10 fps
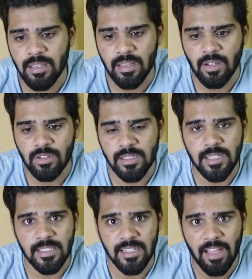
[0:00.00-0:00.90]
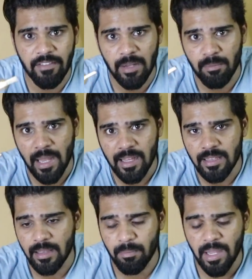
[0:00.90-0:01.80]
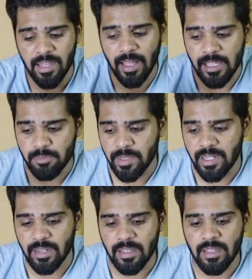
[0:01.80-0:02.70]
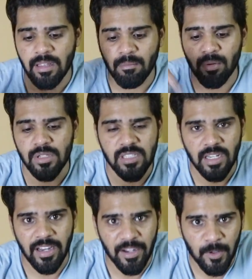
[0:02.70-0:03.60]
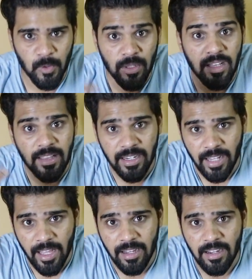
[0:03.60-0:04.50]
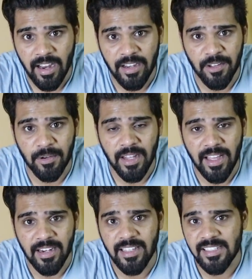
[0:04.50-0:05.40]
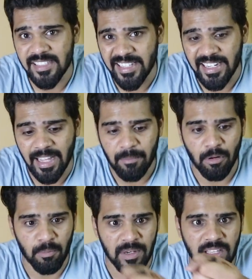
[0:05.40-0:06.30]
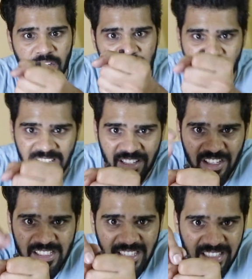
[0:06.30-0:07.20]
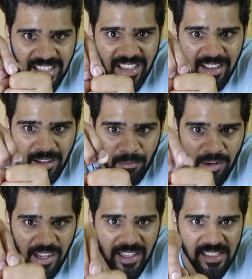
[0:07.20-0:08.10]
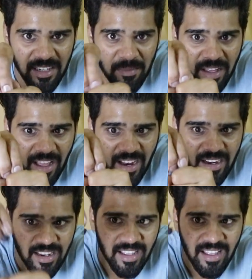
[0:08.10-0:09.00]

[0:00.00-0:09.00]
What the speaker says: Now this doesn't have any plug. The plug has been pushed into the tire and your tire is sealed like properly. You can see the plug inside my hand.